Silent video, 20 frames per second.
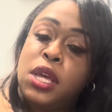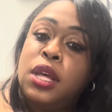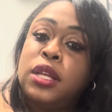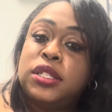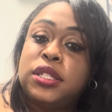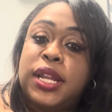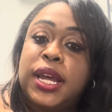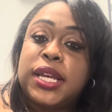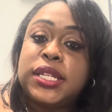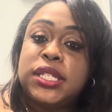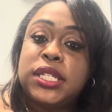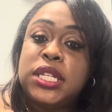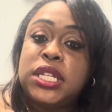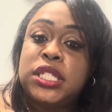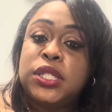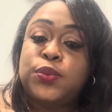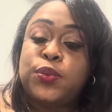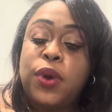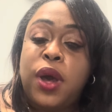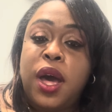So like I said,
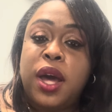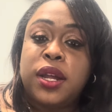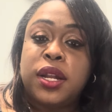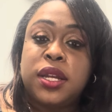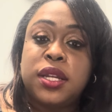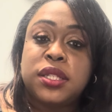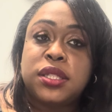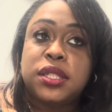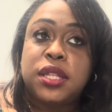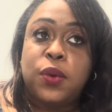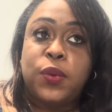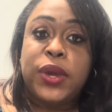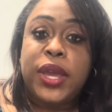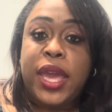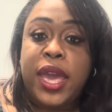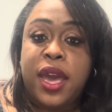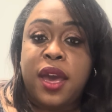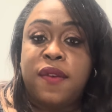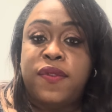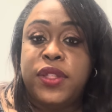these products that we
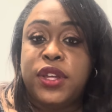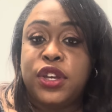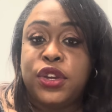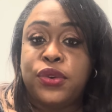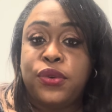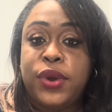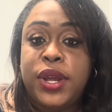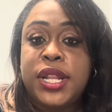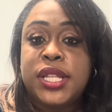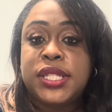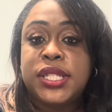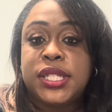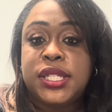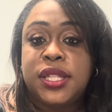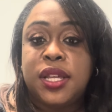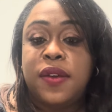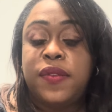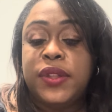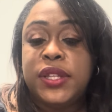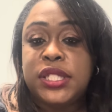have, the ingredients and
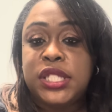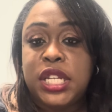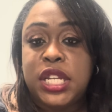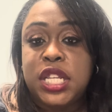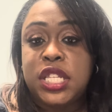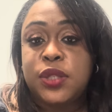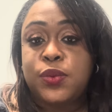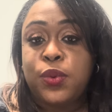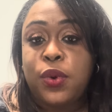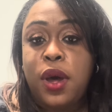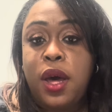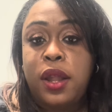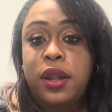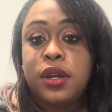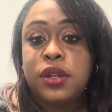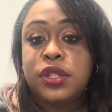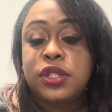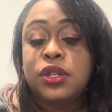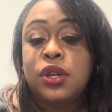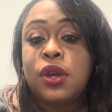stuff that's in these
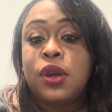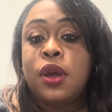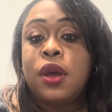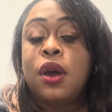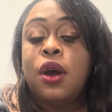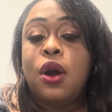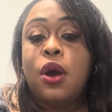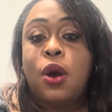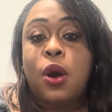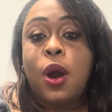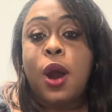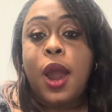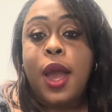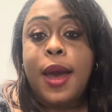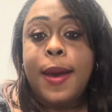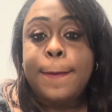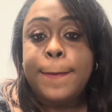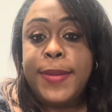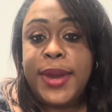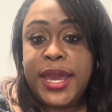products are
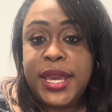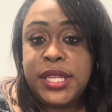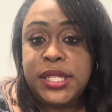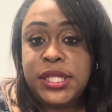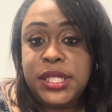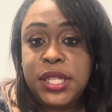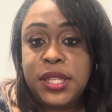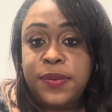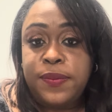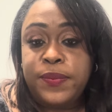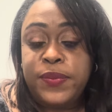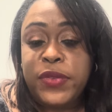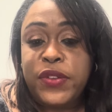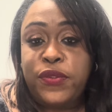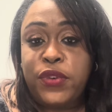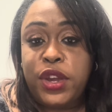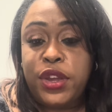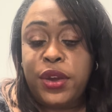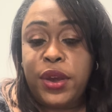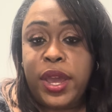amazing
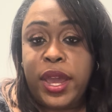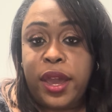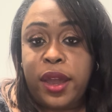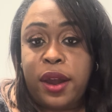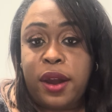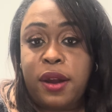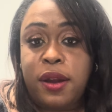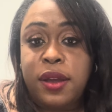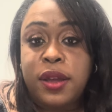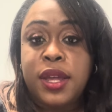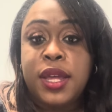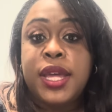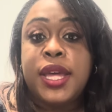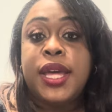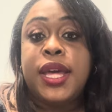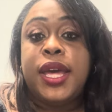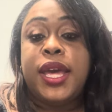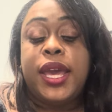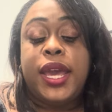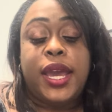for your hair,
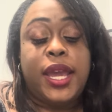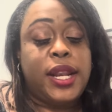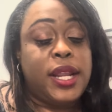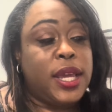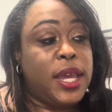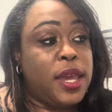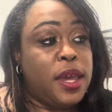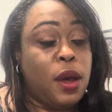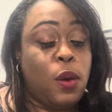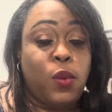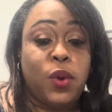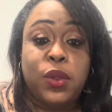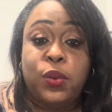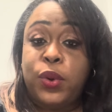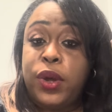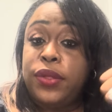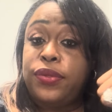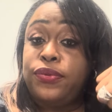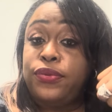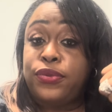and they help with
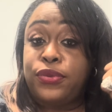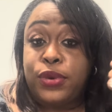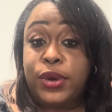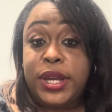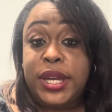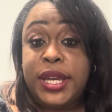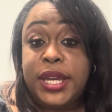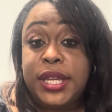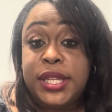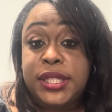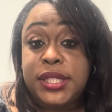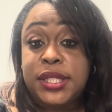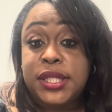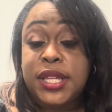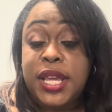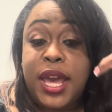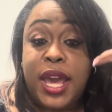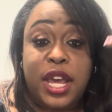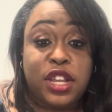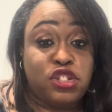what frizz,
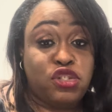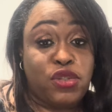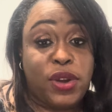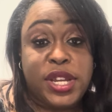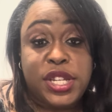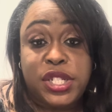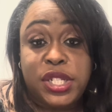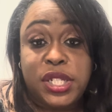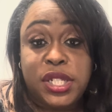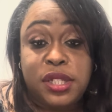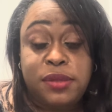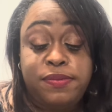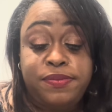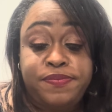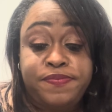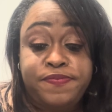hydration,